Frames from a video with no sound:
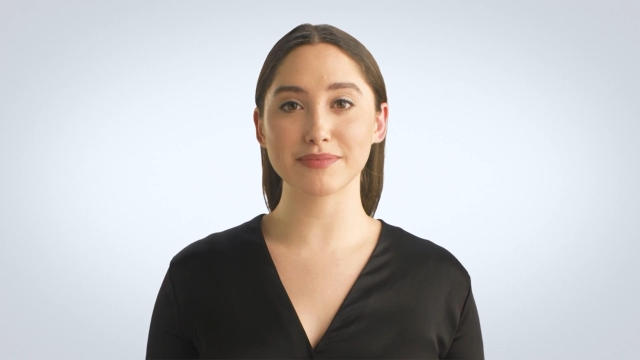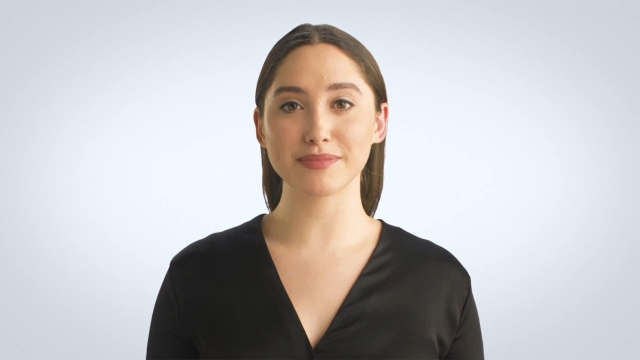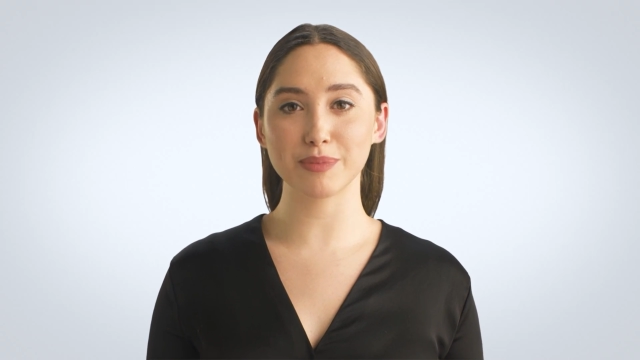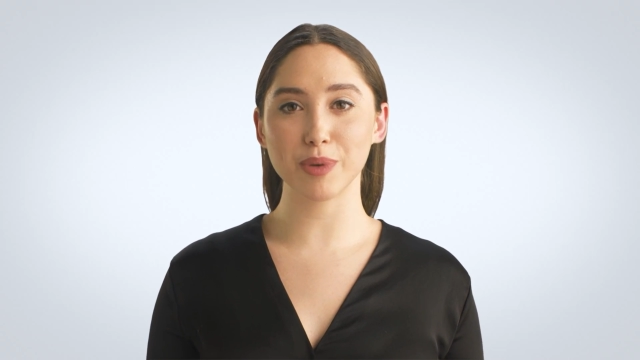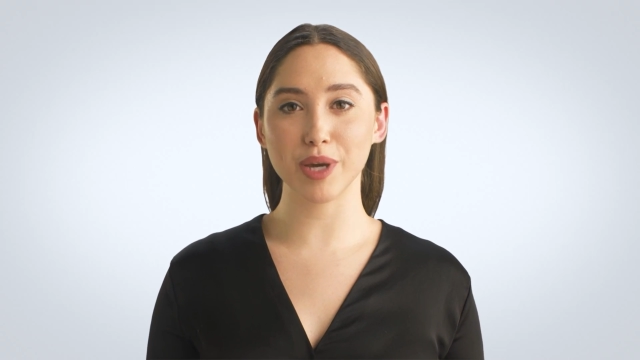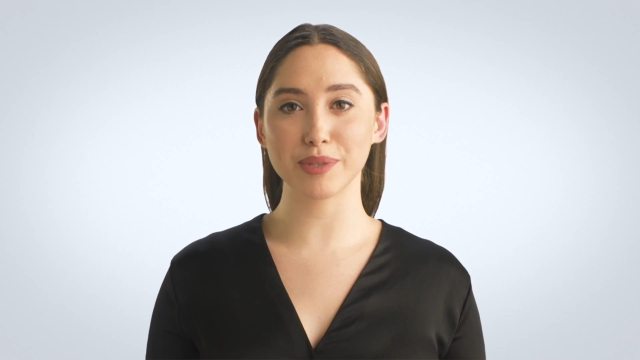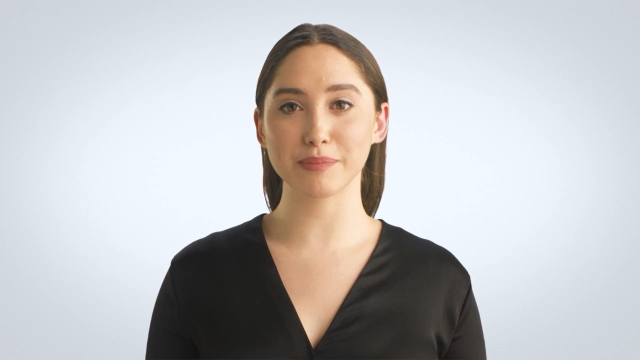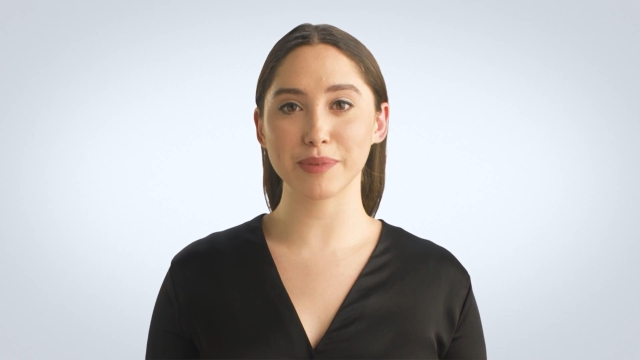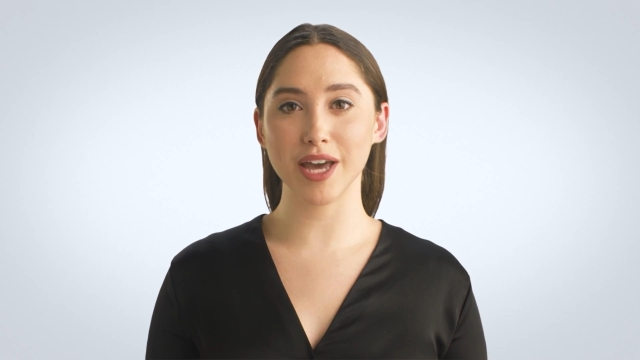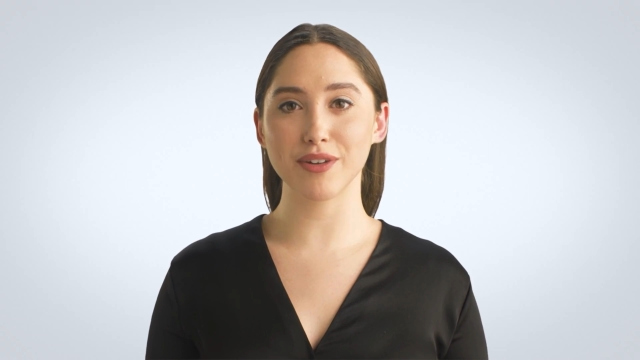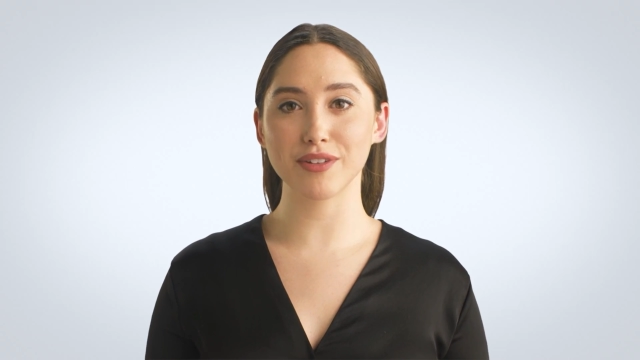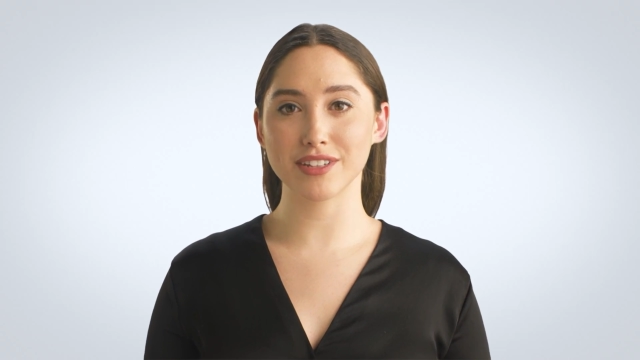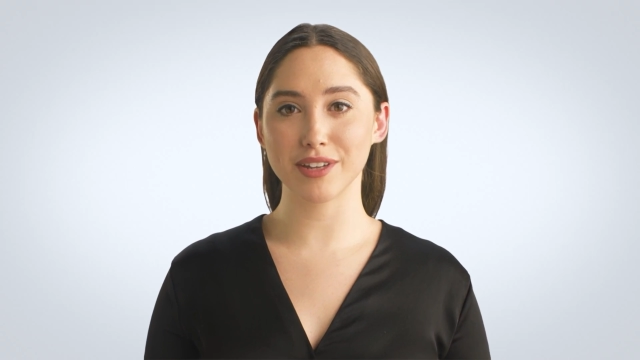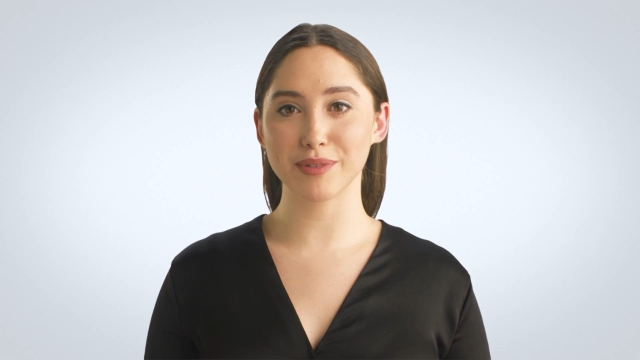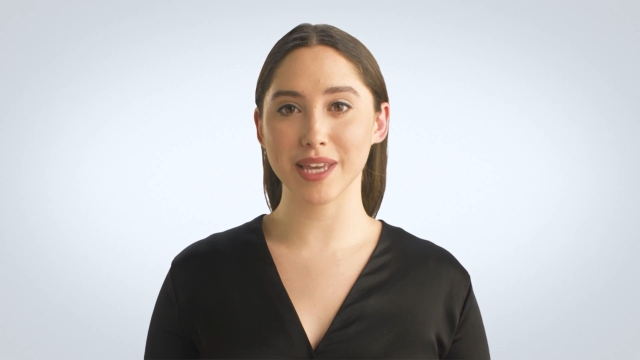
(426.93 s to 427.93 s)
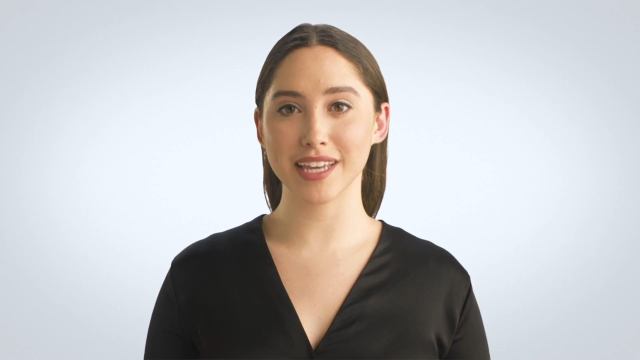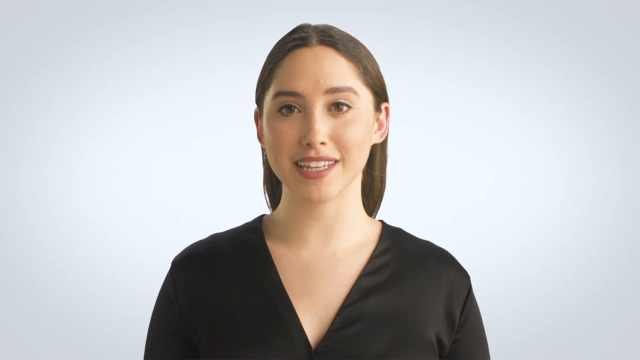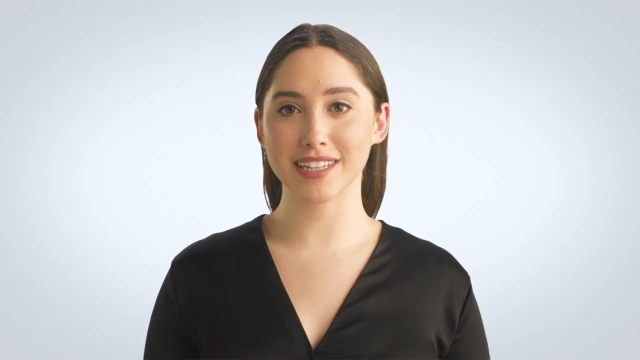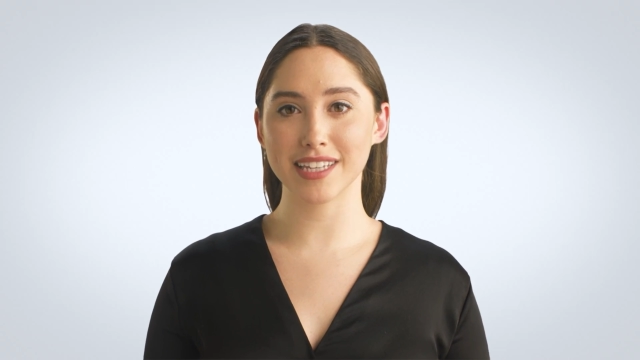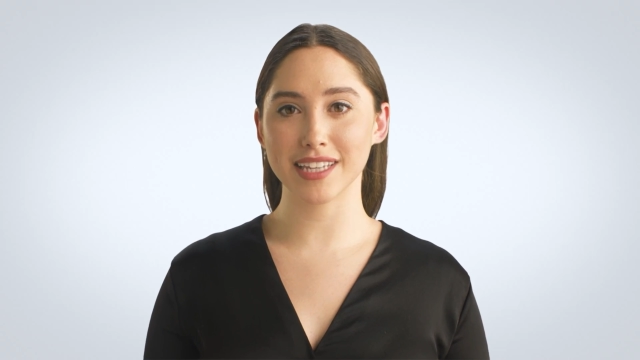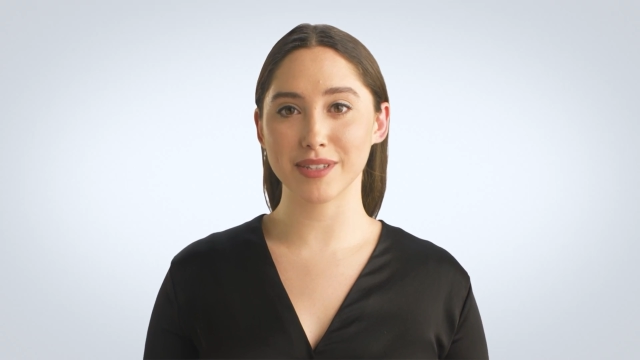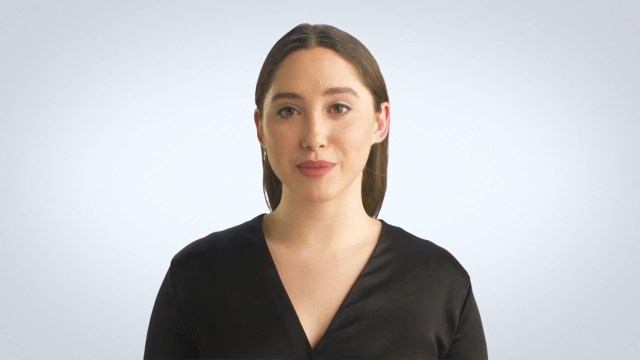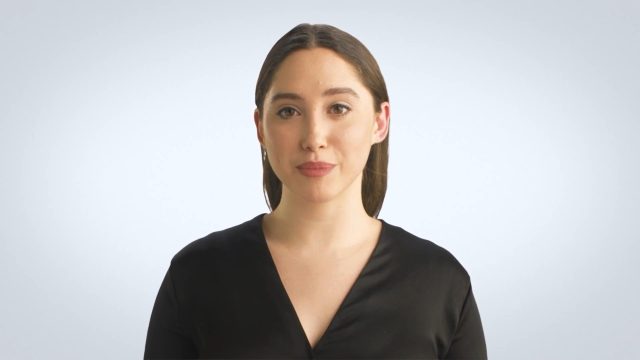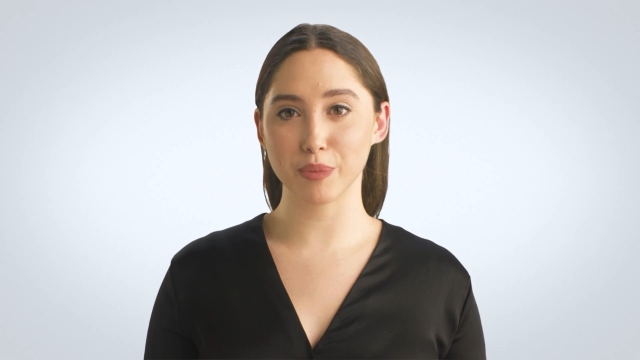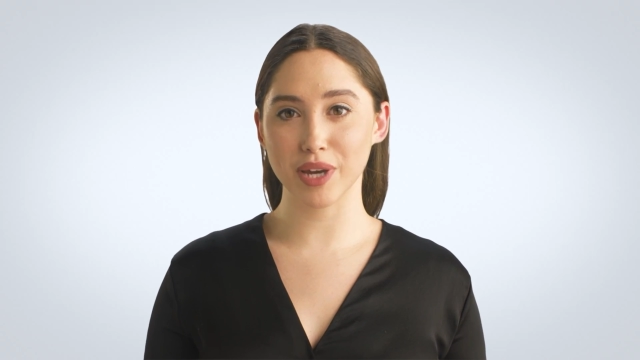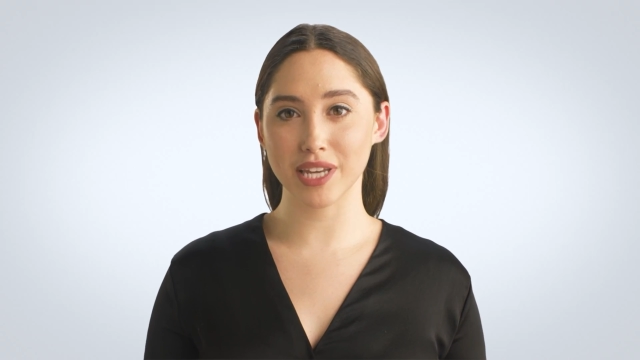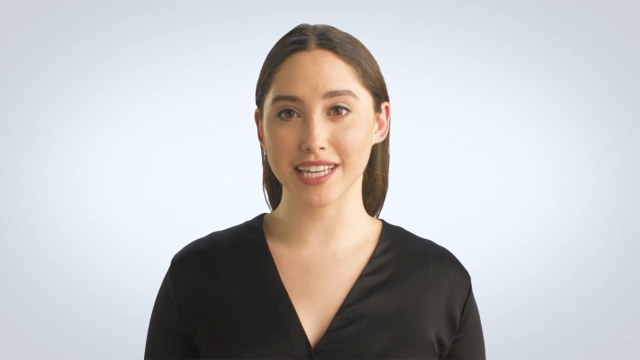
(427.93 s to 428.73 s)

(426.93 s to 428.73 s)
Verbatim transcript: What empowered humanity? What